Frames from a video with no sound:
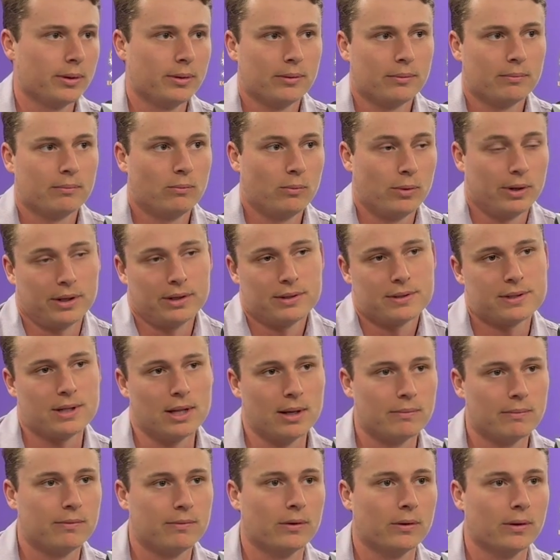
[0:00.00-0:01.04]
can
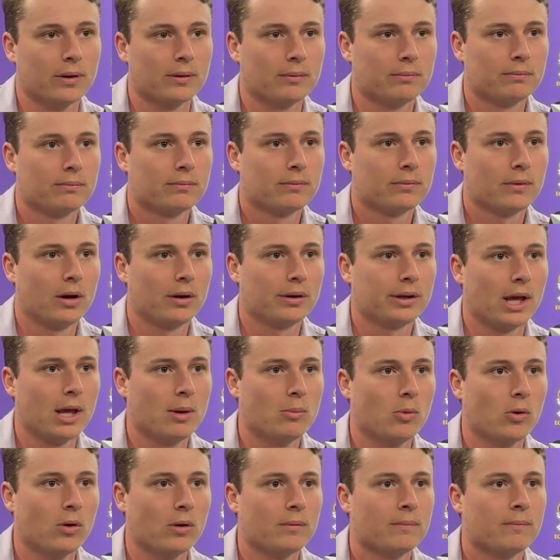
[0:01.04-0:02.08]
step foot on
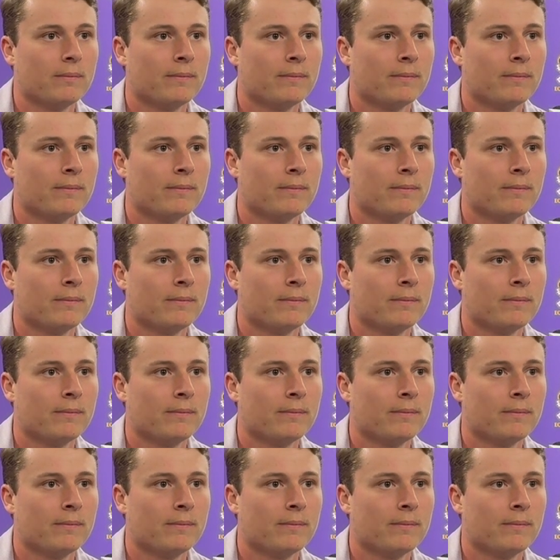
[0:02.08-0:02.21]
game one.